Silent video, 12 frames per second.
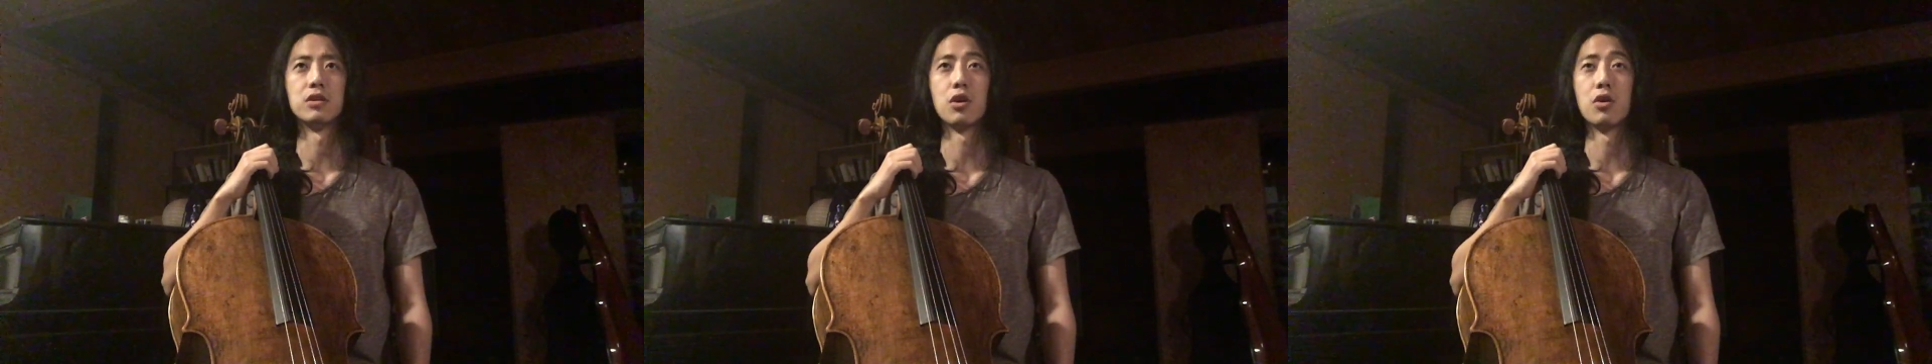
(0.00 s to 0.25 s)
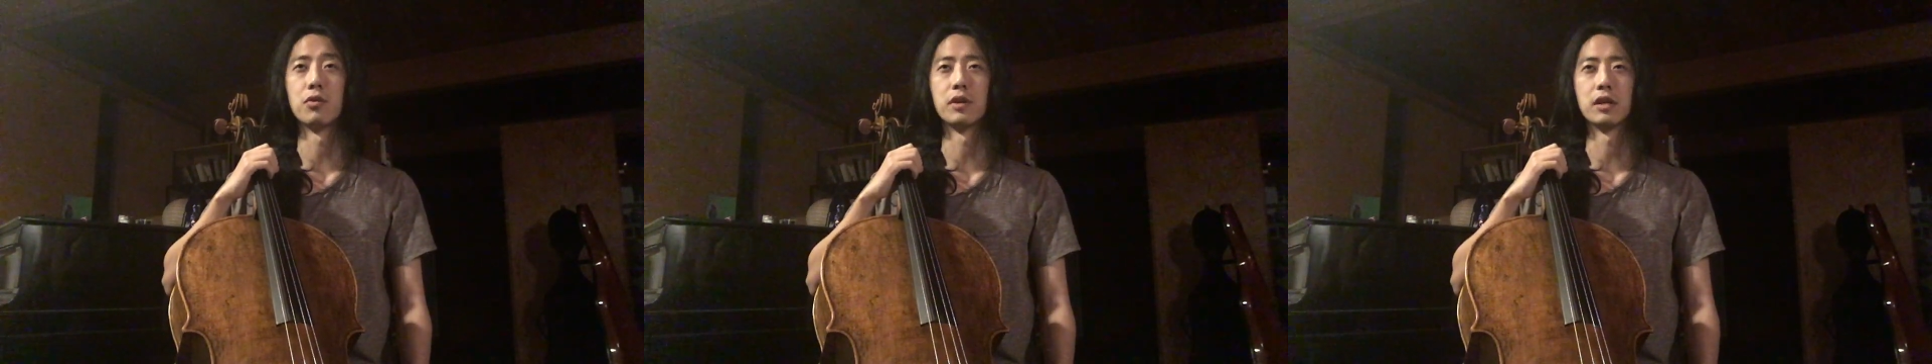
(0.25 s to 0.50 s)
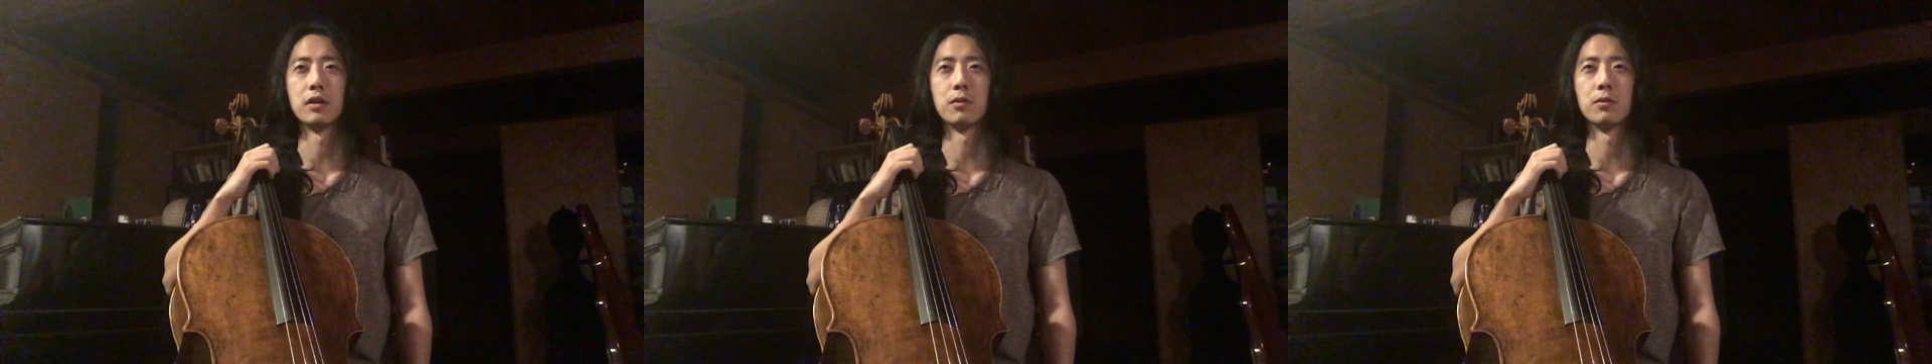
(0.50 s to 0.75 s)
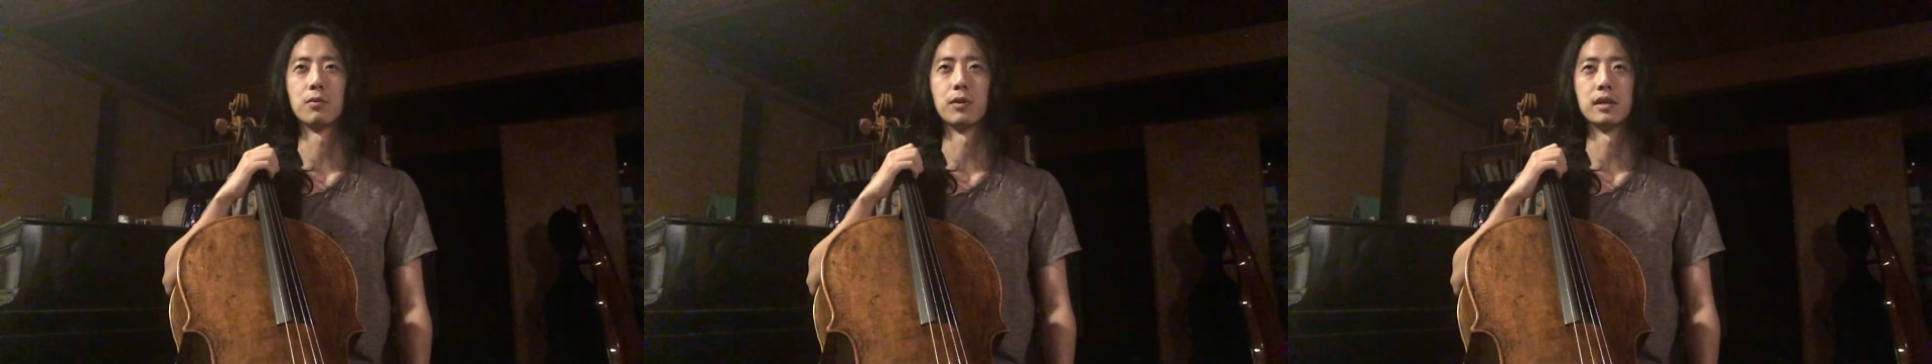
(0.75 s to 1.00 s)
knowing
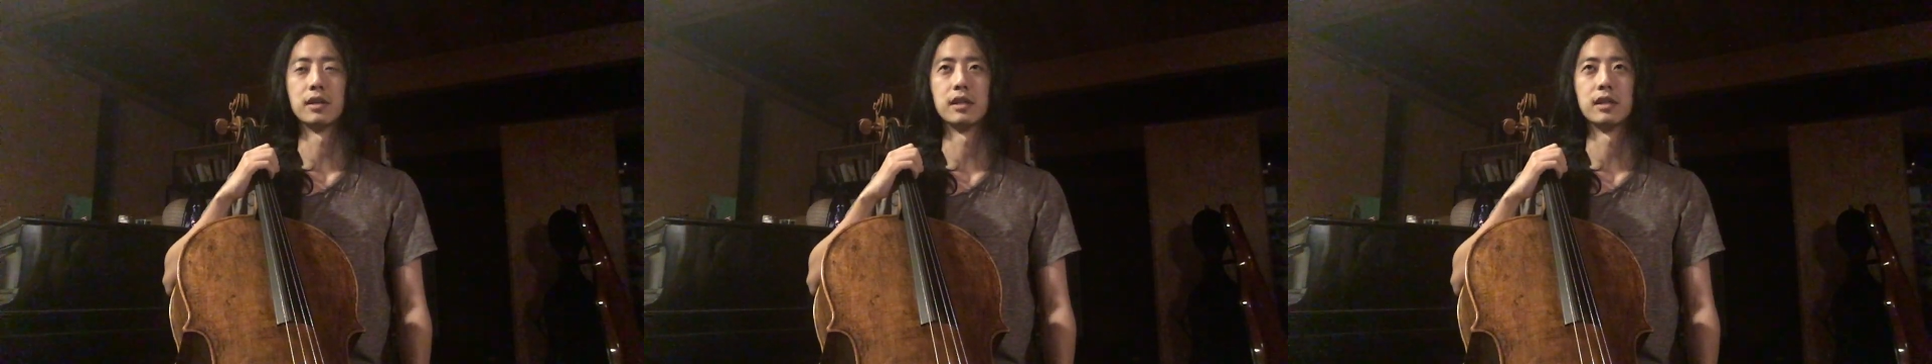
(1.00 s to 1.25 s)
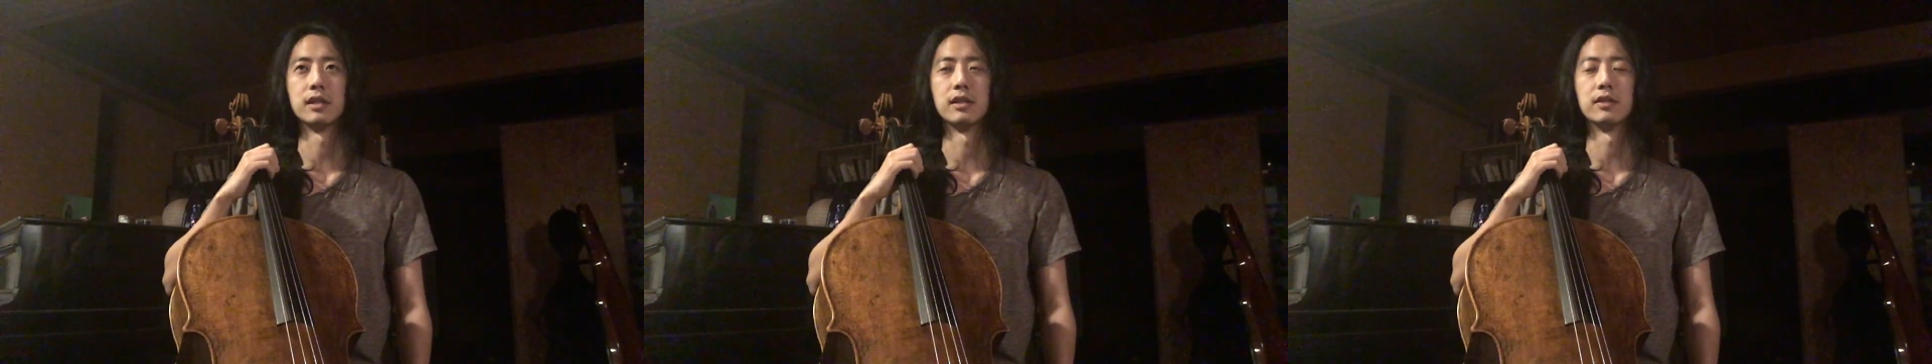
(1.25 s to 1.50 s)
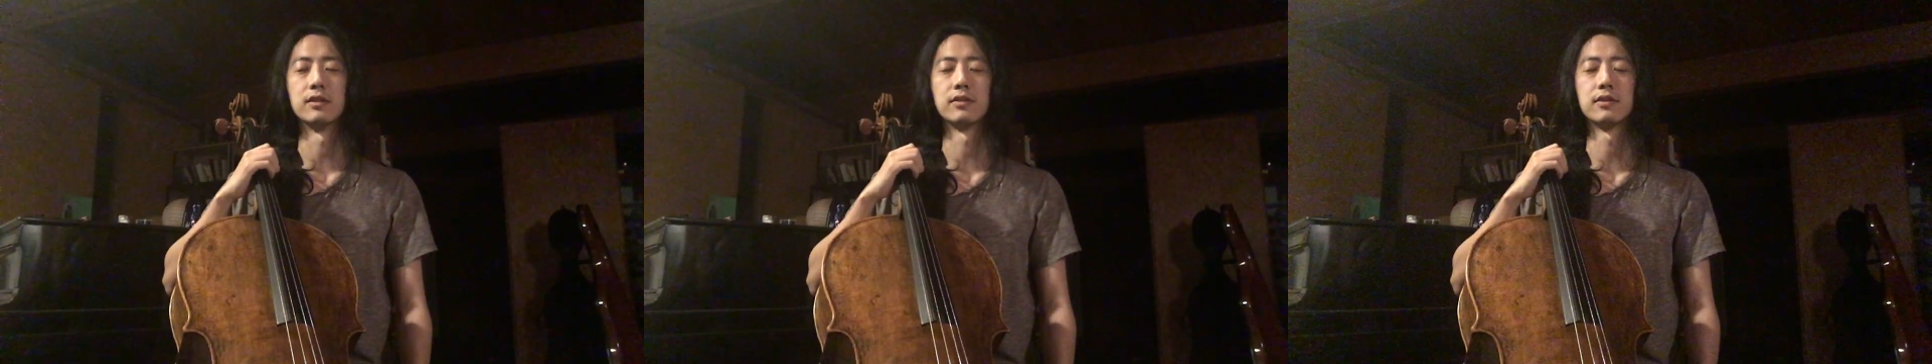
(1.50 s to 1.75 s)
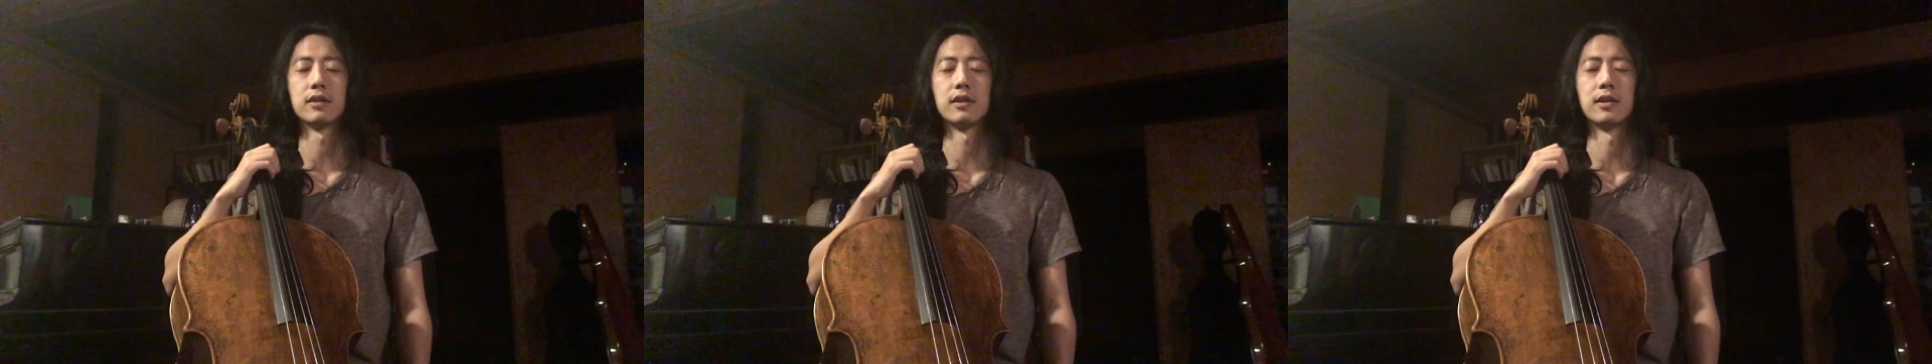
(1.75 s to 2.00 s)
what it is